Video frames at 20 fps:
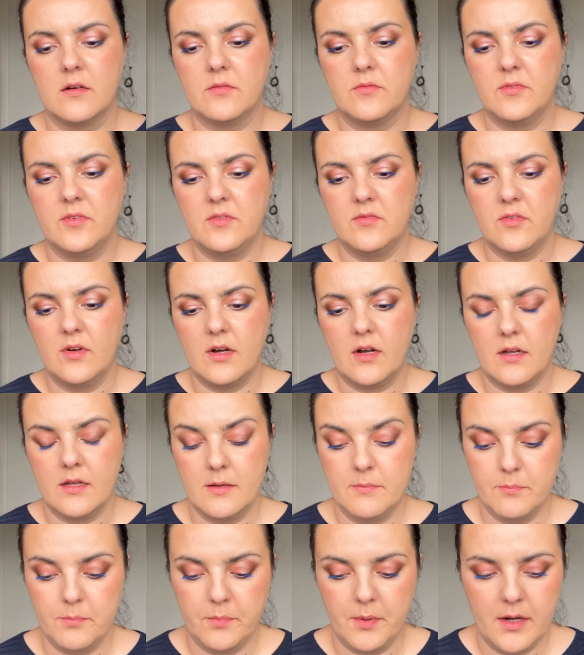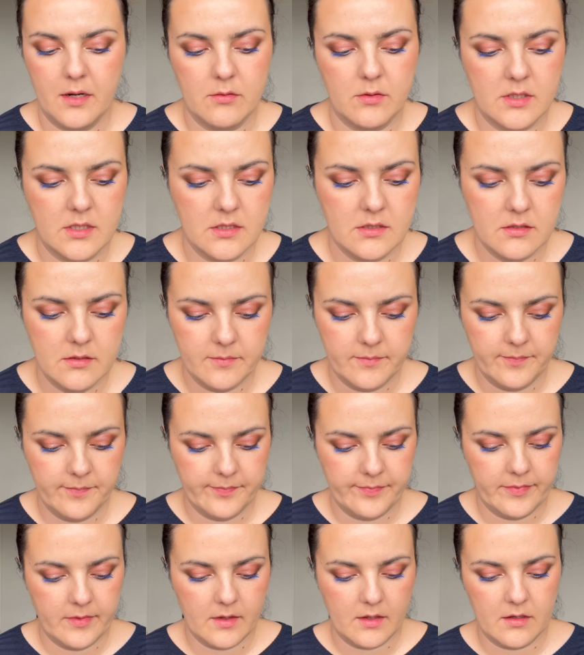Viva Empowered.
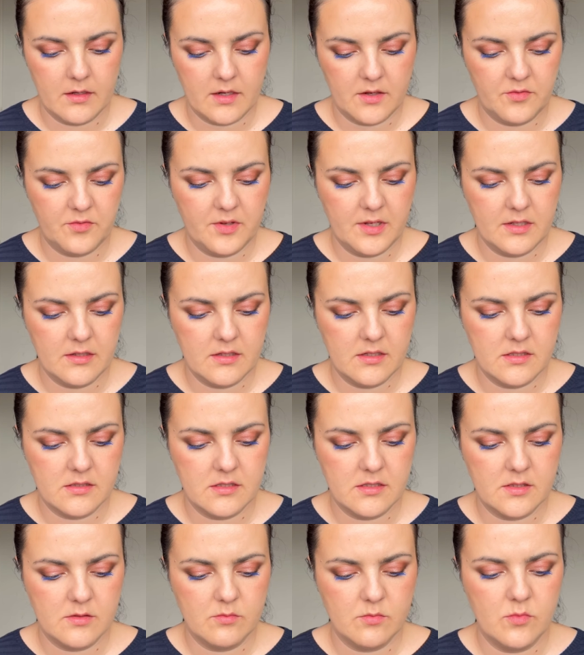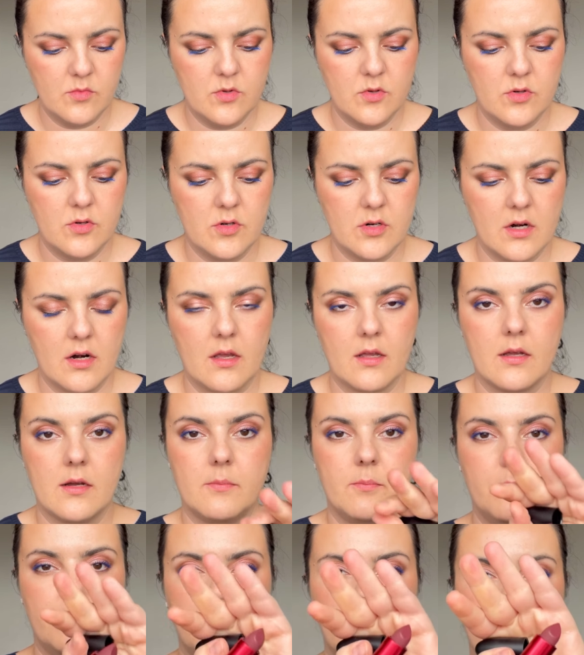And I think this is more like a
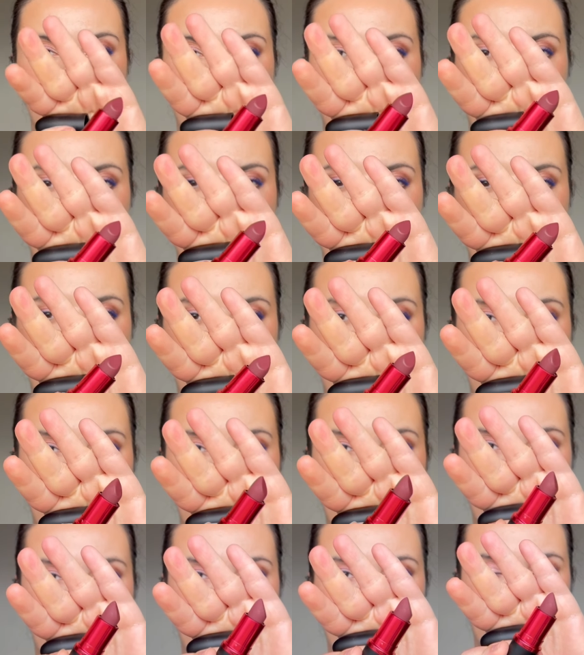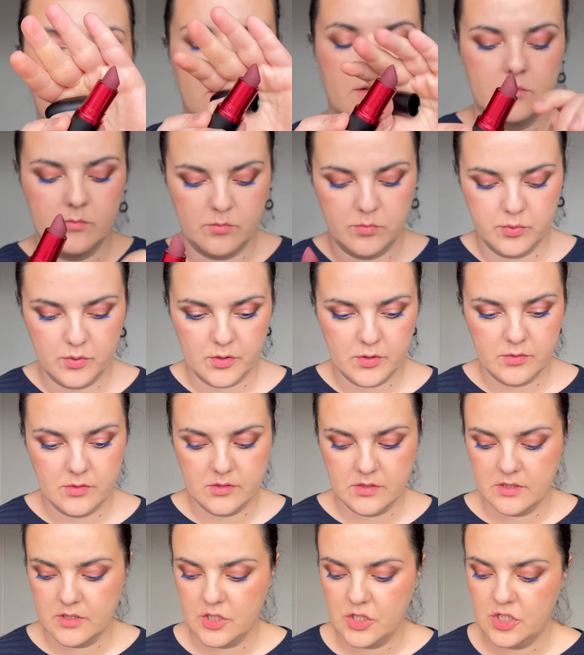purpley
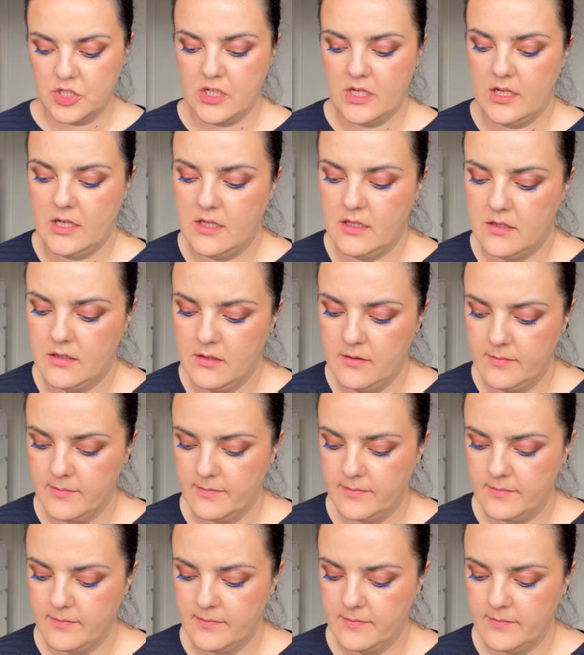burgundy shade.